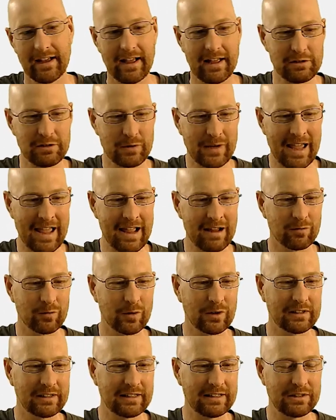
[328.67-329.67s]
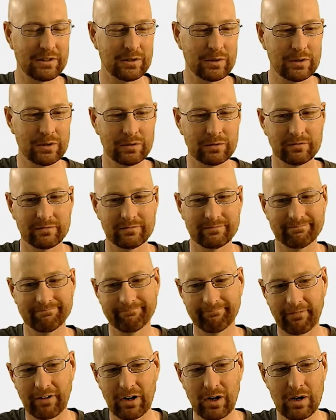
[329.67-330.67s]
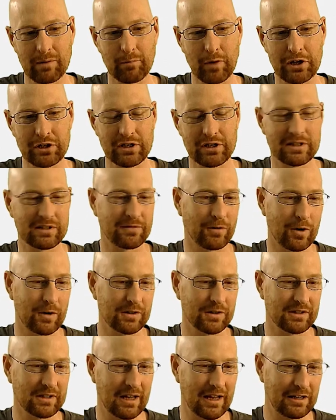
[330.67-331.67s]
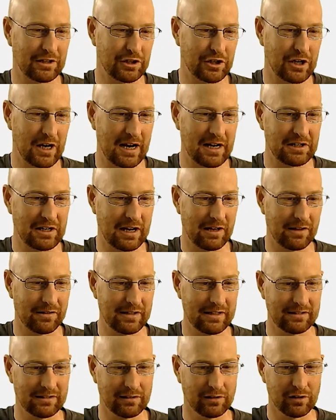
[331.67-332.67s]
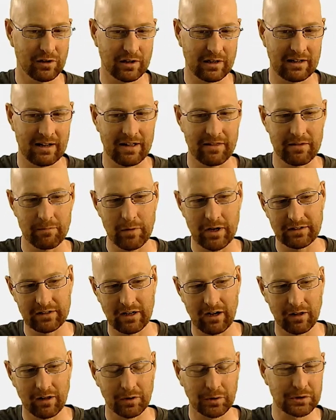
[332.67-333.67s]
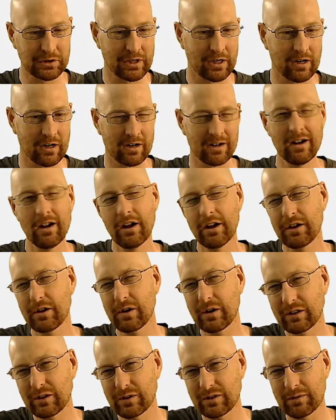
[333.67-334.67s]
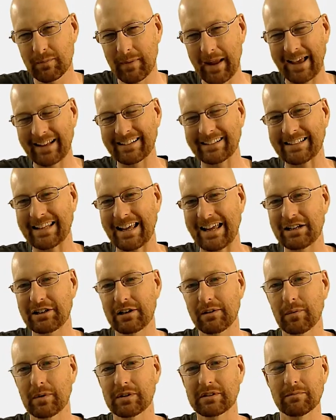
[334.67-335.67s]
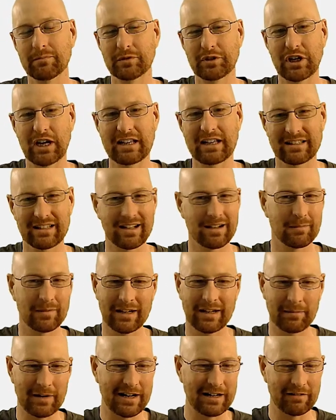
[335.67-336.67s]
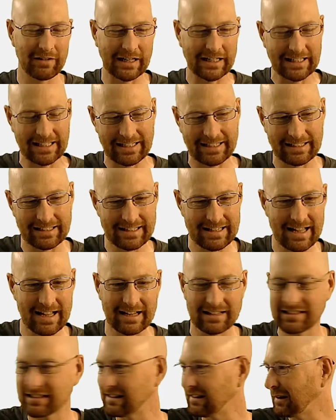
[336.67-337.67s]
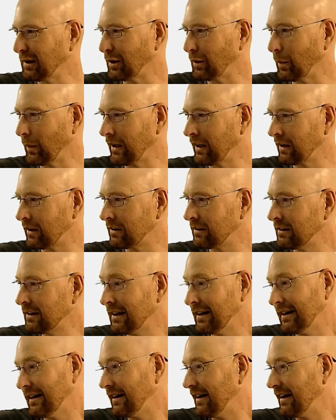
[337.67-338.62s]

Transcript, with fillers: You can't really do very much as far as like change how these look, how the button colors are. You could do some annotation with some JSON, but I'm not even going to get into that because it's a little weird.